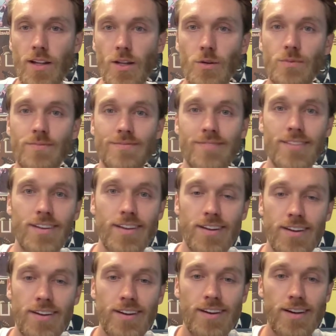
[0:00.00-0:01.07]
Hello.
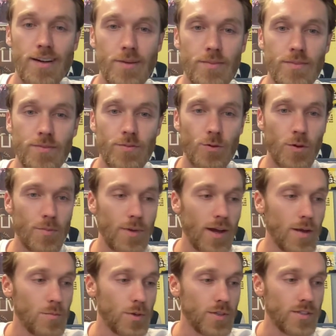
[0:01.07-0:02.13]
For
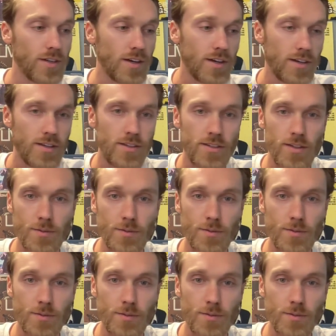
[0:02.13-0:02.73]
my book talk,